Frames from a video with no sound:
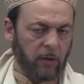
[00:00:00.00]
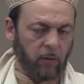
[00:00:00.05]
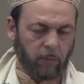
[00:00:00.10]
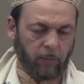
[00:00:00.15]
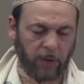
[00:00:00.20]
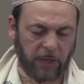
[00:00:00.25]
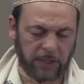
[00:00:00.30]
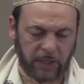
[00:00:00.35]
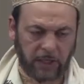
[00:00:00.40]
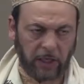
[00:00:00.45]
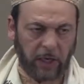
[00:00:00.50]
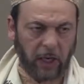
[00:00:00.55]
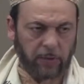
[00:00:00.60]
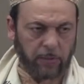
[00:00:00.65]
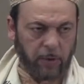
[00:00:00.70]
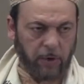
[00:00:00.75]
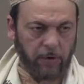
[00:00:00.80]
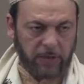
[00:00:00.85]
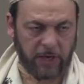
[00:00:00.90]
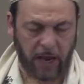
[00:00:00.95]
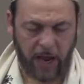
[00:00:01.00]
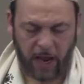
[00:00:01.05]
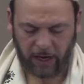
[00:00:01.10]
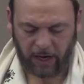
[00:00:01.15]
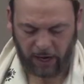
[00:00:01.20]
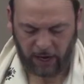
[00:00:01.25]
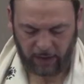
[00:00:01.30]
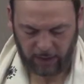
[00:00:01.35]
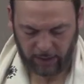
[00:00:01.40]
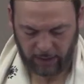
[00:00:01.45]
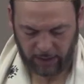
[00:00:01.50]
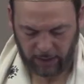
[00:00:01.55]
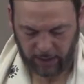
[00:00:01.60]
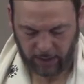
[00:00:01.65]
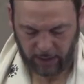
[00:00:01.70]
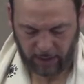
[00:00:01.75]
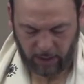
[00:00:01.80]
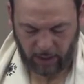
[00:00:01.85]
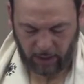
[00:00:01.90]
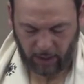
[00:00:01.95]
And we praise Allah subhanahu wa ta'ala.
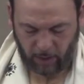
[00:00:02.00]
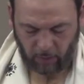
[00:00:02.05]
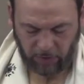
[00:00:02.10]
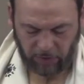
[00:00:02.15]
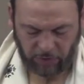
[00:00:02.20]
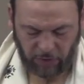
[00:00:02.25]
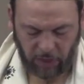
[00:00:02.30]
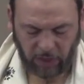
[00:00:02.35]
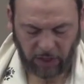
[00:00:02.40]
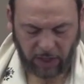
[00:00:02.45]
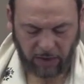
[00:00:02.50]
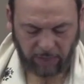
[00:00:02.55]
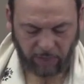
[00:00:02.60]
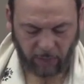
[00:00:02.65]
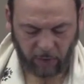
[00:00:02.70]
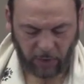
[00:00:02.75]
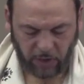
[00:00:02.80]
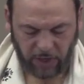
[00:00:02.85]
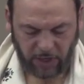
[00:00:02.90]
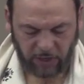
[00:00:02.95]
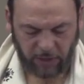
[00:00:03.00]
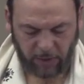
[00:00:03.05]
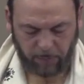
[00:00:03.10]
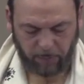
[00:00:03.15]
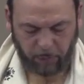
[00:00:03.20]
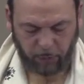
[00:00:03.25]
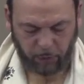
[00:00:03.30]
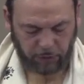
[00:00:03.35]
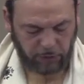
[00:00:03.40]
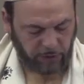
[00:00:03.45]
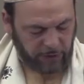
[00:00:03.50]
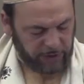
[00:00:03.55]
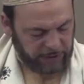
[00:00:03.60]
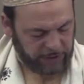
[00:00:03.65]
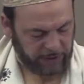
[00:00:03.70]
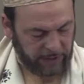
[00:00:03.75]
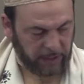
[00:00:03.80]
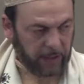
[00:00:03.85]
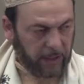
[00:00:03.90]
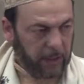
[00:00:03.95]
And we thank Him for another
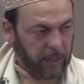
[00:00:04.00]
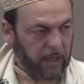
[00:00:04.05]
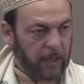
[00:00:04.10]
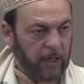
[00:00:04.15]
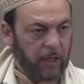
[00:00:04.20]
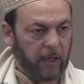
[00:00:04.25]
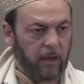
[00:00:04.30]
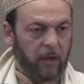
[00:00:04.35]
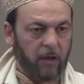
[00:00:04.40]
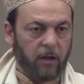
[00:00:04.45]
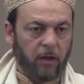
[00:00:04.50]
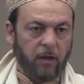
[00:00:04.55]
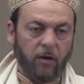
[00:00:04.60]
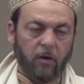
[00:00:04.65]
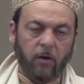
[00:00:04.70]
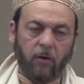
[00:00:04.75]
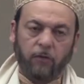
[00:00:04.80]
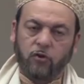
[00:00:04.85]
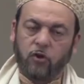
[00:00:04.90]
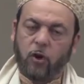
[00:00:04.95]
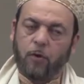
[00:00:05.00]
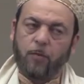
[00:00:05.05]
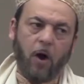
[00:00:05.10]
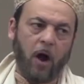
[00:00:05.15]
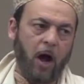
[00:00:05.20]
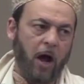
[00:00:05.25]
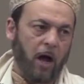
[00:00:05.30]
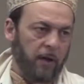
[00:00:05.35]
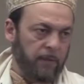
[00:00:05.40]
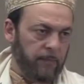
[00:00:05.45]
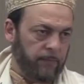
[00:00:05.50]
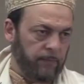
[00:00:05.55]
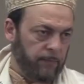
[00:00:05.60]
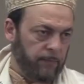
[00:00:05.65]
opportunity of Jumu'ah.